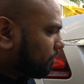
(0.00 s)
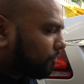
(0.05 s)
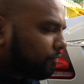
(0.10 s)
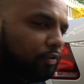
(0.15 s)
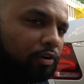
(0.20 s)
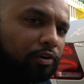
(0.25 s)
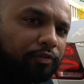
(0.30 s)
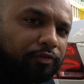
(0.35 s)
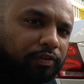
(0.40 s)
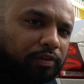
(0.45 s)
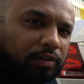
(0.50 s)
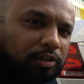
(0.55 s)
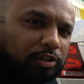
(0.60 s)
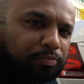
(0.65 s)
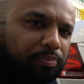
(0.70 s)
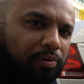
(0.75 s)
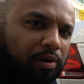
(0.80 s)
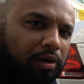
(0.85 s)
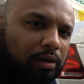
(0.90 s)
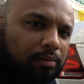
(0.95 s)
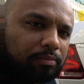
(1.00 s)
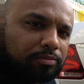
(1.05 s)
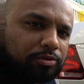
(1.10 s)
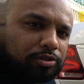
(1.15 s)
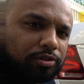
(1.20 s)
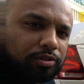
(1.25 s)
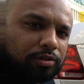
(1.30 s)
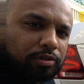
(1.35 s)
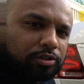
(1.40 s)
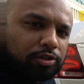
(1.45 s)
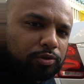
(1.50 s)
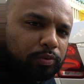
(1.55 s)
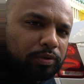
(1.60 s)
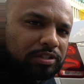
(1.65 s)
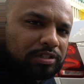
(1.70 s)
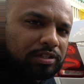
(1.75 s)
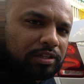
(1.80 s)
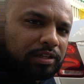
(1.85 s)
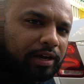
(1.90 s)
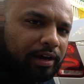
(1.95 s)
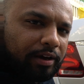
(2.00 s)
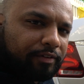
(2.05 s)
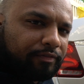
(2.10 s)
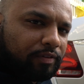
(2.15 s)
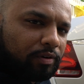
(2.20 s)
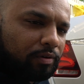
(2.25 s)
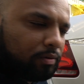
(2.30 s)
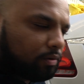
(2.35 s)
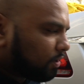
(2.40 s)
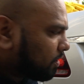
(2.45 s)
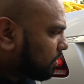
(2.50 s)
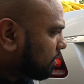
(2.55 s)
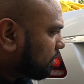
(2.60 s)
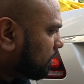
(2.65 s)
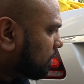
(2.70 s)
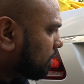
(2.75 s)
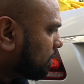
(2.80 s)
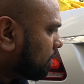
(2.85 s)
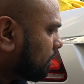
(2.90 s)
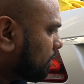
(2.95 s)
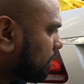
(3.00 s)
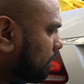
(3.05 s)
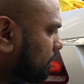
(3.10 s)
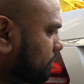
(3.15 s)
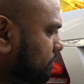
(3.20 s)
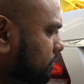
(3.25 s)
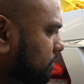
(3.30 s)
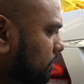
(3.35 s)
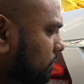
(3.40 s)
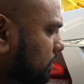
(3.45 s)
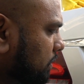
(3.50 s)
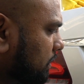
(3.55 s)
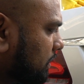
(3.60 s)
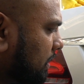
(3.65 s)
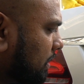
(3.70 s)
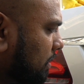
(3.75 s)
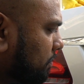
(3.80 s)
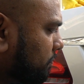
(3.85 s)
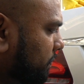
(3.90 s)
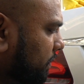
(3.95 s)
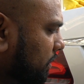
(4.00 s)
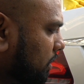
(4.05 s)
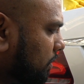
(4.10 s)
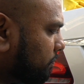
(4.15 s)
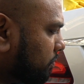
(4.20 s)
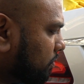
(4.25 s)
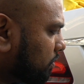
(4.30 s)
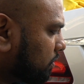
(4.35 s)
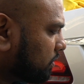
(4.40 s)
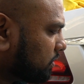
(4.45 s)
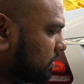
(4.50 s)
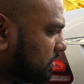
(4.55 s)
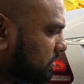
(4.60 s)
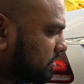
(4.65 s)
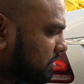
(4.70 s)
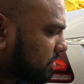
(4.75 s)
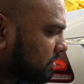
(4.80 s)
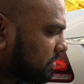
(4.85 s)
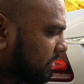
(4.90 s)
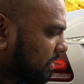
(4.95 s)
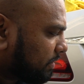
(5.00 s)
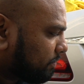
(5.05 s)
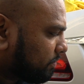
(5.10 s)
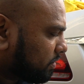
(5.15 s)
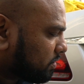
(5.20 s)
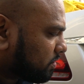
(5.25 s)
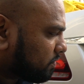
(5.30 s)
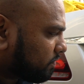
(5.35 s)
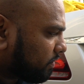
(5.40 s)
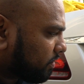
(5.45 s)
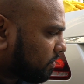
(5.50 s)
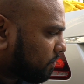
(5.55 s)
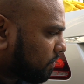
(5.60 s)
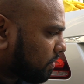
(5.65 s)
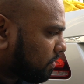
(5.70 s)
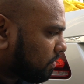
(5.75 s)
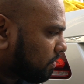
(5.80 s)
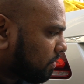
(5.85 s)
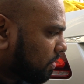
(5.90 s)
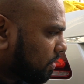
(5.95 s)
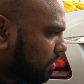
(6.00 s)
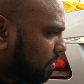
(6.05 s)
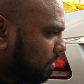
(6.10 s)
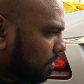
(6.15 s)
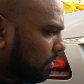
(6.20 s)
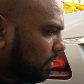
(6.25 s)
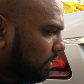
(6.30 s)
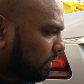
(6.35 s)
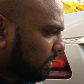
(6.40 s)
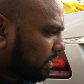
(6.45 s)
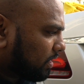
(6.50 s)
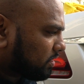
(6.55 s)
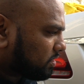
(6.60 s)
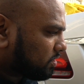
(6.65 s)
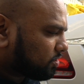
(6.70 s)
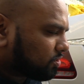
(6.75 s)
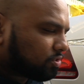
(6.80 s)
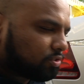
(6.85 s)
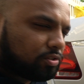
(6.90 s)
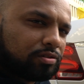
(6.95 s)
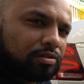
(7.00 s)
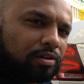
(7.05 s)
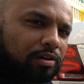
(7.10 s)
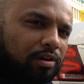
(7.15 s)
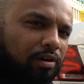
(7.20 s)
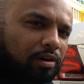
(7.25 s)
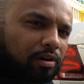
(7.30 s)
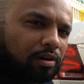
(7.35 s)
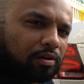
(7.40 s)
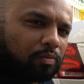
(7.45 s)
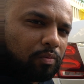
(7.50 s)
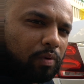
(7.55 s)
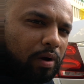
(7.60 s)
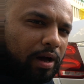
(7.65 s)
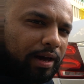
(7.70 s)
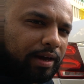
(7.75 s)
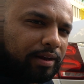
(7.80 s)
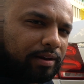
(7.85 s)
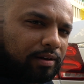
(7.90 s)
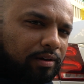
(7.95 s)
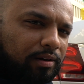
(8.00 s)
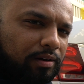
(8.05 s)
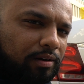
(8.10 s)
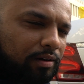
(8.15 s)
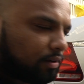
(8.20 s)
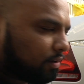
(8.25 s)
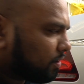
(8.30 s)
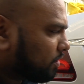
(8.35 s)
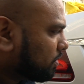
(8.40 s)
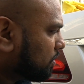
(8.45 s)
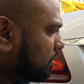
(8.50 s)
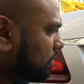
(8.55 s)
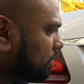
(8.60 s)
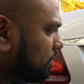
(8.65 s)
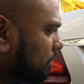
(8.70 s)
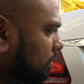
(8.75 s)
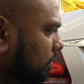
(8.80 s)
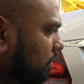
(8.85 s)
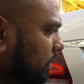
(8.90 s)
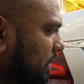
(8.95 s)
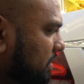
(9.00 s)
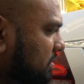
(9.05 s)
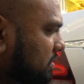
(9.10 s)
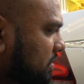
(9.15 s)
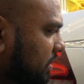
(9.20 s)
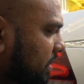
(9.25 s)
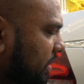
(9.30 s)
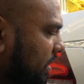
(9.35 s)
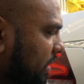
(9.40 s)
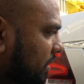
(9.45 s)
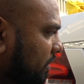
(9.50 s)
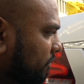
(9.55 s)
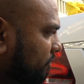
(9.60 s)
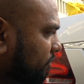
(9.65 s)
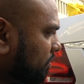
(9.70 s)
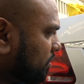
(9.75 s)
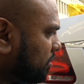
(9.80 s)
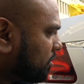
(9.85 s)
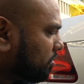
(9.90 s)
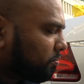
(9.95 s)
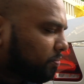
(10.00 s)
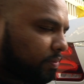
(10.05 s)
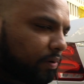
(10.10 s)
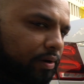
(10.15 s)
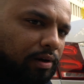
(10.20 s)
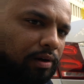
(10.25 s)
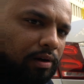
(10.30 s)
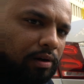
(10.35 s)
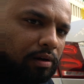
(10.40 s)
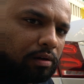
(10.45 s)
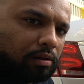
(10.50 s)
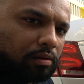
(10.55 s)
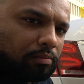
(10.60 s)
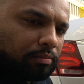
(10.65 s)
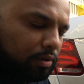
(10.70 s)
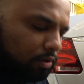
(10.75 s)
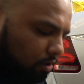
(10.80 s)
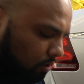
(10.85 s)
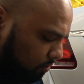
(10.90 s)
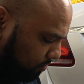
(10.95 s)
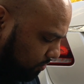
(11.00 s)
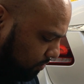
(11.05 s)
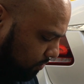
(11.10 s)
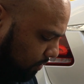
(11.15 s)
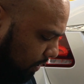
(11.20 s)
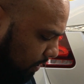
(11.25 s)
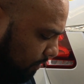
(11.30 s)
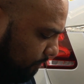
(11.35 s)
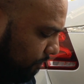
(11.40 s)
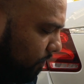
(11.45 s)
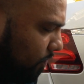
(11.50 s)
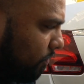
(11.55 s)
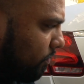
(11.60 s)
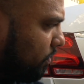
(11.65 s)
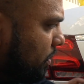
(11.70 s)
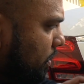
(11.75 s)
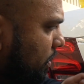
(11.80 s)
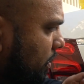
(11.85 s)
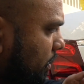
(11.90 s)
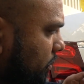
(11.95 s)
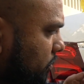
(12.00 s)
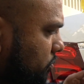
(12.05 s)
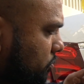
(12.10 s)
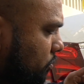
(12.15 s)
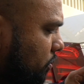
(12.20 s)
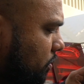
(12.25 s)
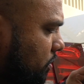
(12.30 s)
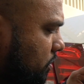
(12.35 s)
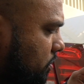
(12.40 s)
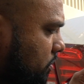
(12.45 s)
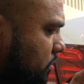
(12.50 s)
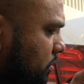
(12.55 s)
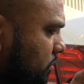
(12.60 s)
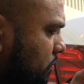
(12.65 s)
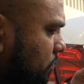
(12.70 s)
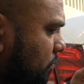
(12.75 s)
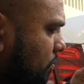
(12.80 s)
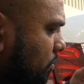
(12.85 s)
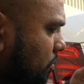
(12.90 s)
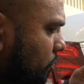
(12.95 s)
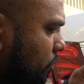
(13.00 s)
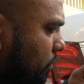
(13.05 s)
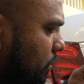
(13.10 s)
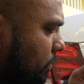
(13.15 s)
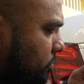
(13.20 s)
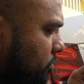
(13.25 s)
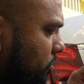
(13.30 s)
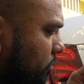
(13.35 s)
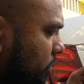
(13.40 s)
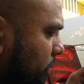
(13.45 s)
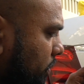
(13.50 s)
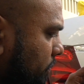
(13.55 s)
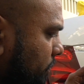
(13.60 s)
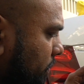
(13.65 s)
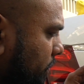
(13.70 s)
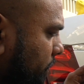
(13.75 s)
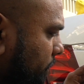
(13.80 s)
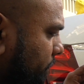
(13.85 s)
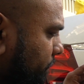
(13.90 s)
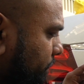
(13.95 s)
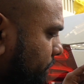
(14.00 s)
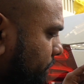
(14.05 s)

For this part, I'm just going to switch to the iPhone. The Sony can't pick up all of these contaminants very well. I guess it's the wide lens that I have. But let me go to the iPhone so you can see what I'm talking about.